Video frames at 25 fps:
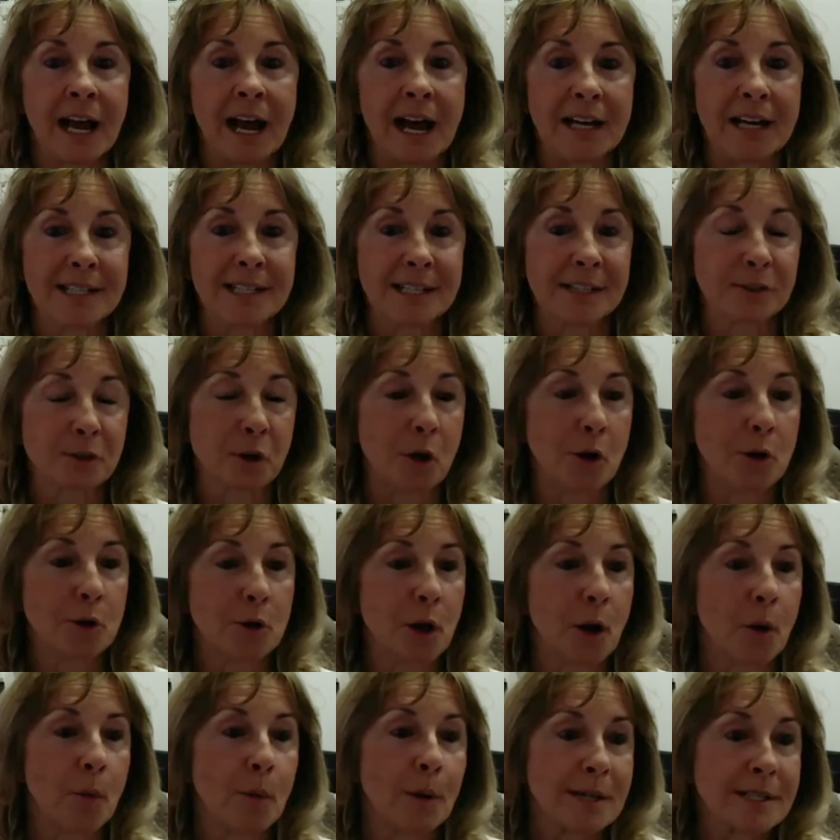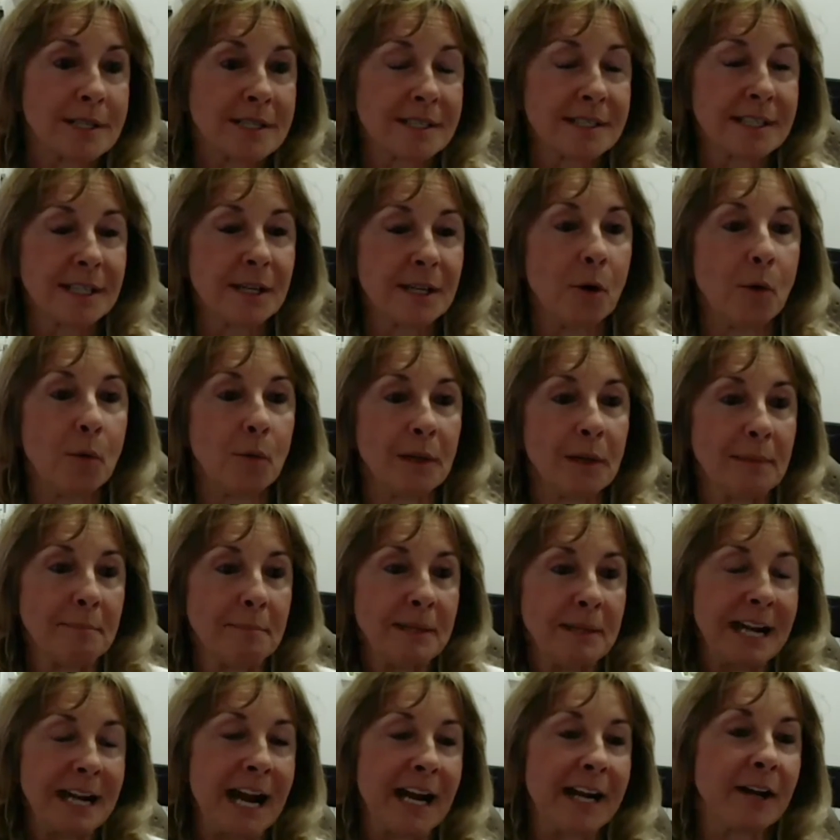As I told you, I was the only
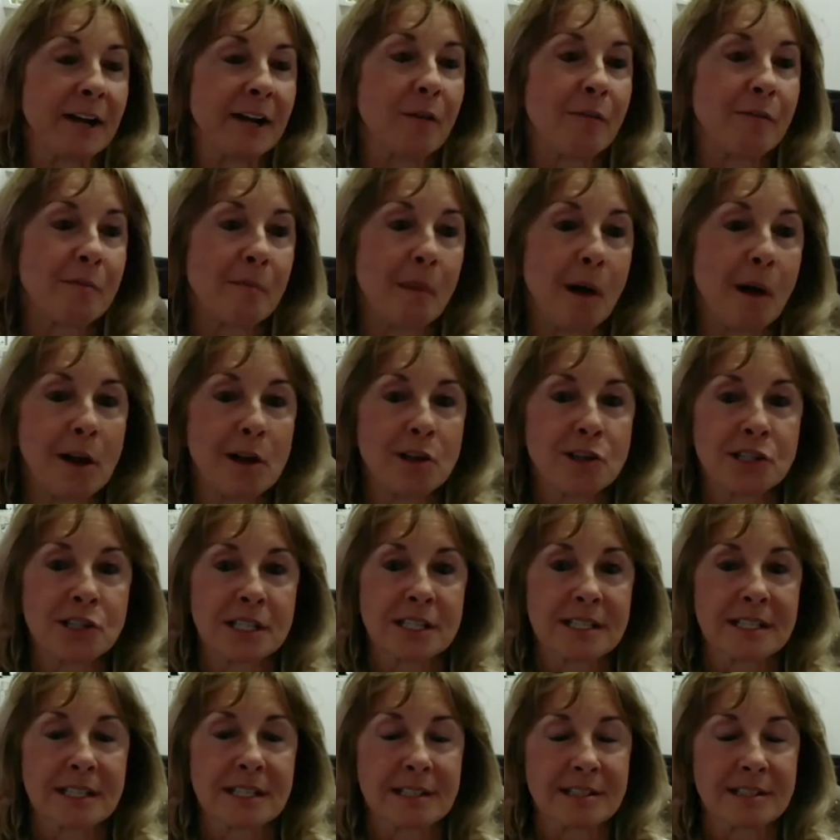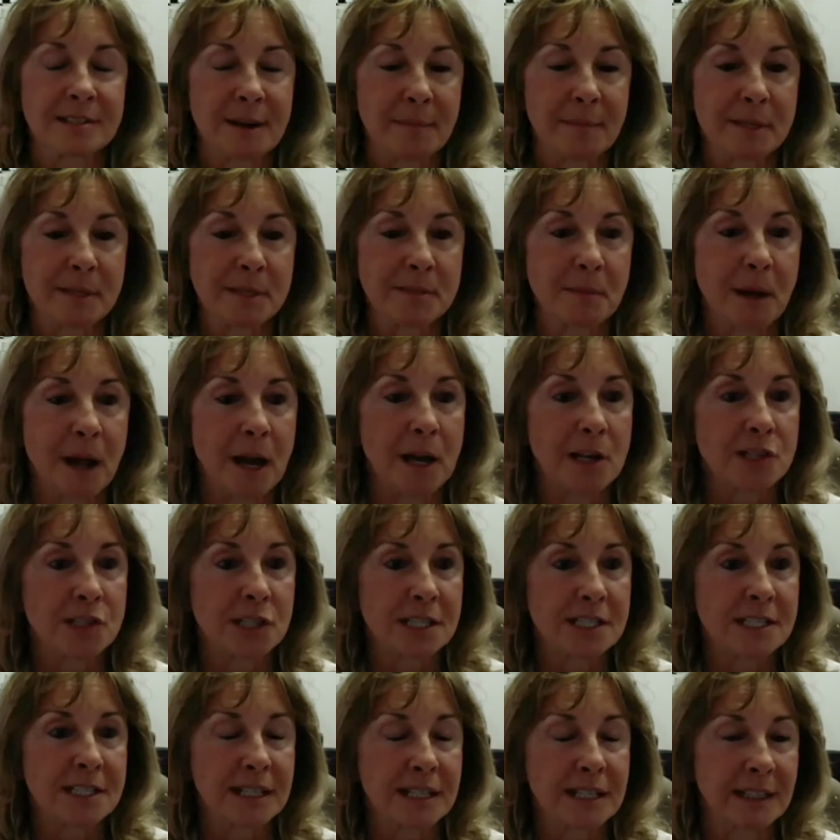pediatric ophthalmologist and
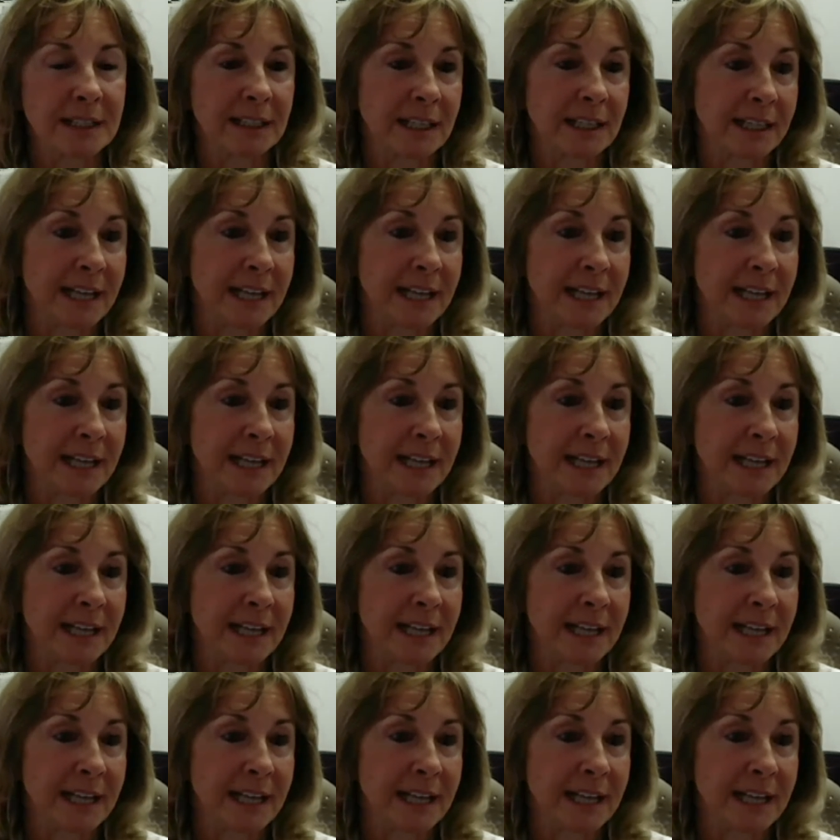strabismologist in